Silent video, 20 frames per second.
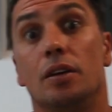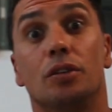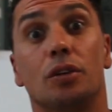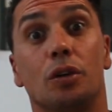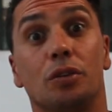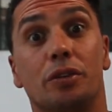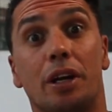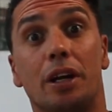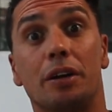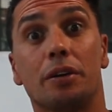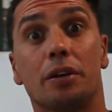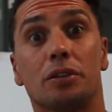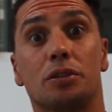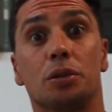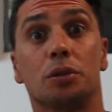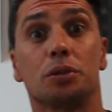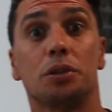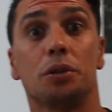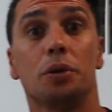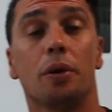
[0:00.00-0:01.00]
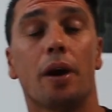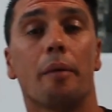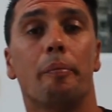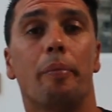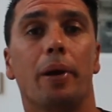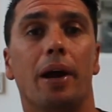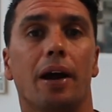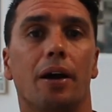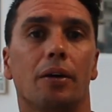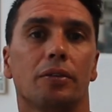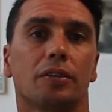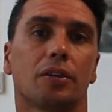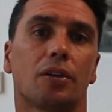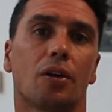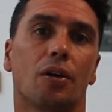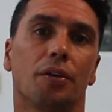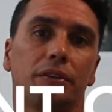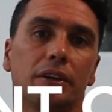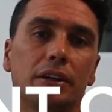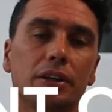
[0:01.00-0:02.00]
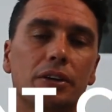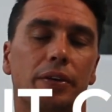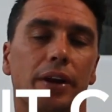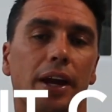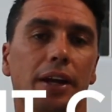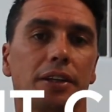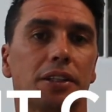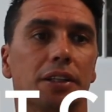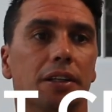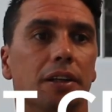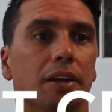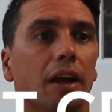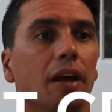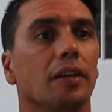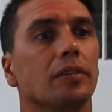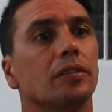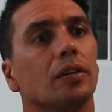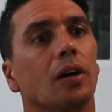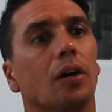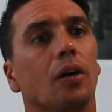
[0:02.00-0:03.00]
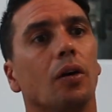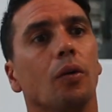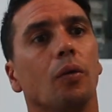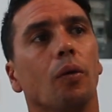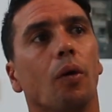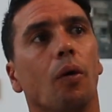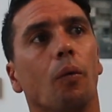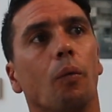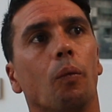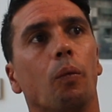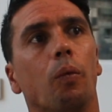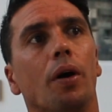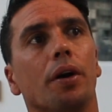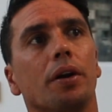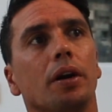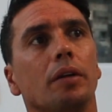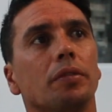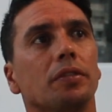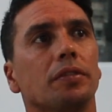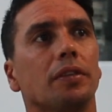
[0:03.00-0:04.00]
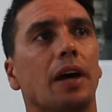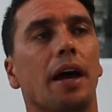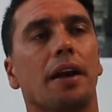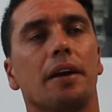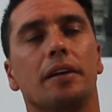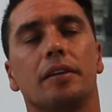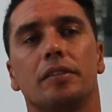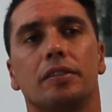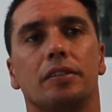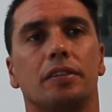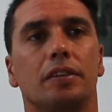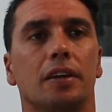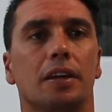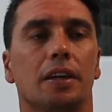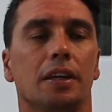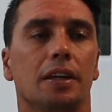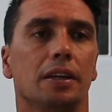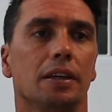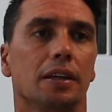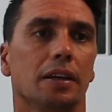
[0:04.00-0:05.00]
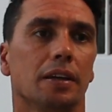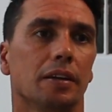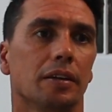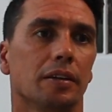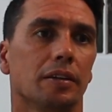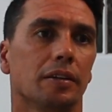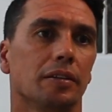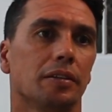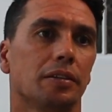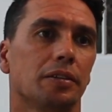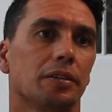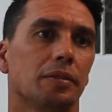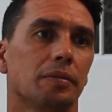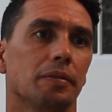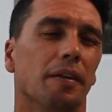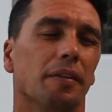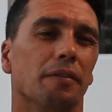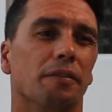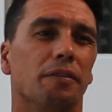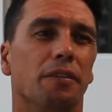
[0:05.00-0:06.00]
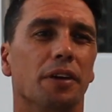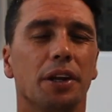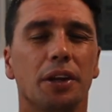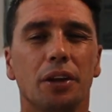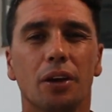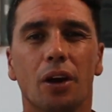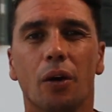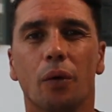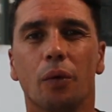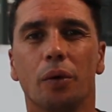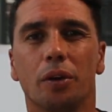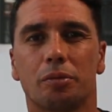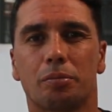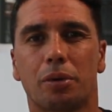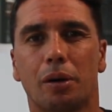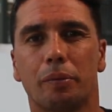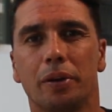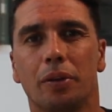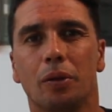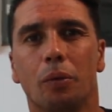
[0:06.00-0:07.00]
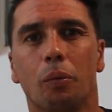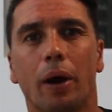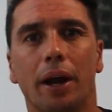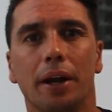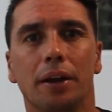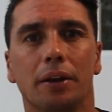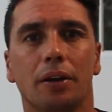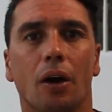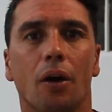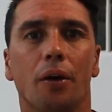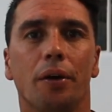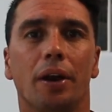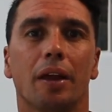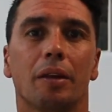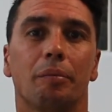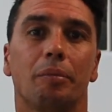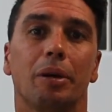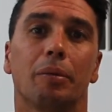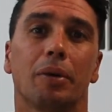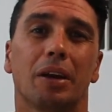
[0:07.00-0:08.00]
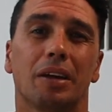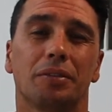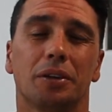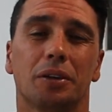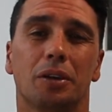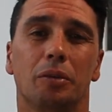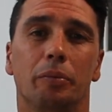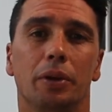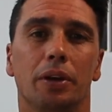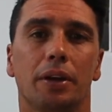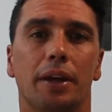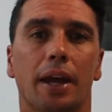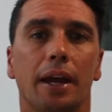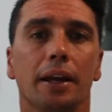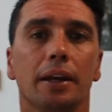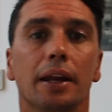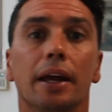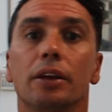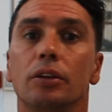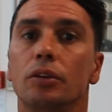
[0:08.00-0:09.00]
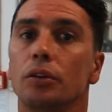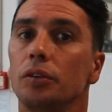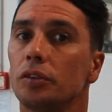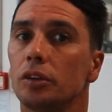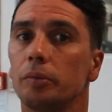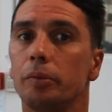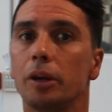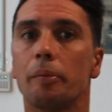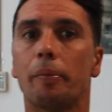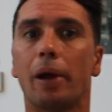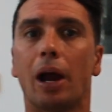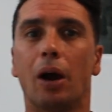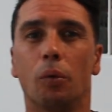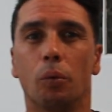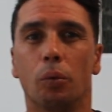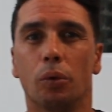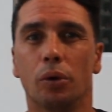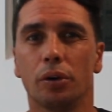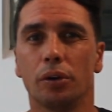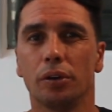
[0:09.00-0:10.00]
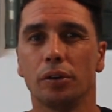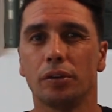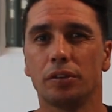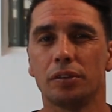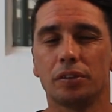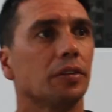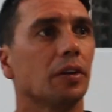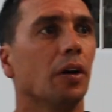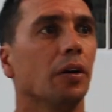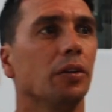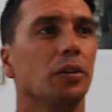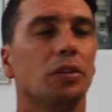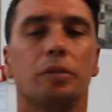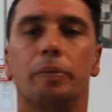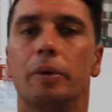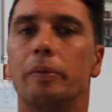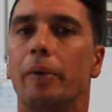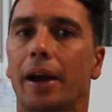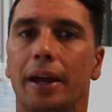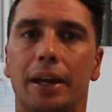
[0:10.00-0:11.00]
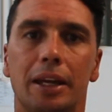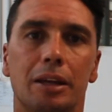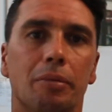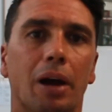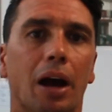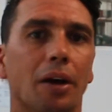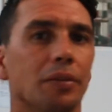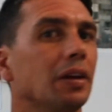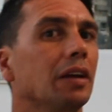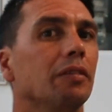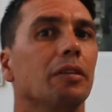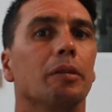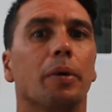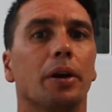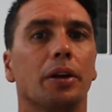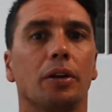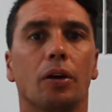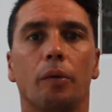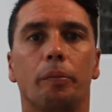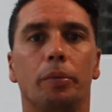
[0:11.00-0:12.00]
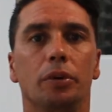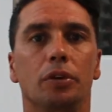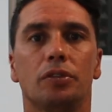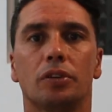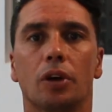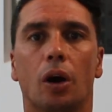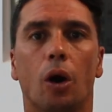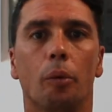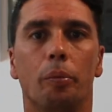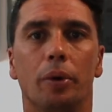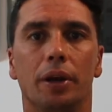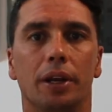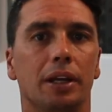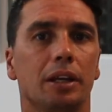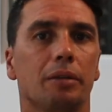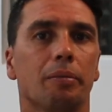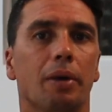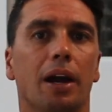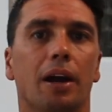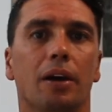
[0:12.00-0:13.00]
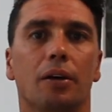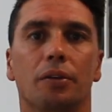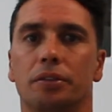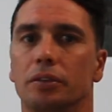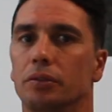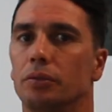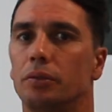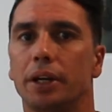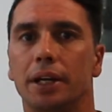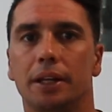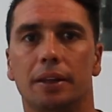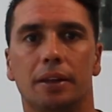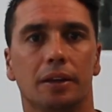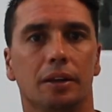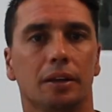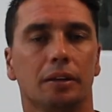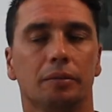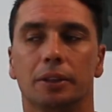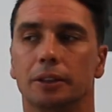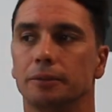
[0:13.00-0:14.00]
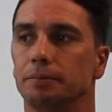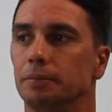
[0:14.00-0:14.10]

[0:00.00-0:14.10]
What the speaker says: So today I'm going to talk to you about content creation. So what I'm starting to see is video is probably the way to go now that people love to communicate. It used to be about words, so it used to be about emails. Everybody used to open emails and read them,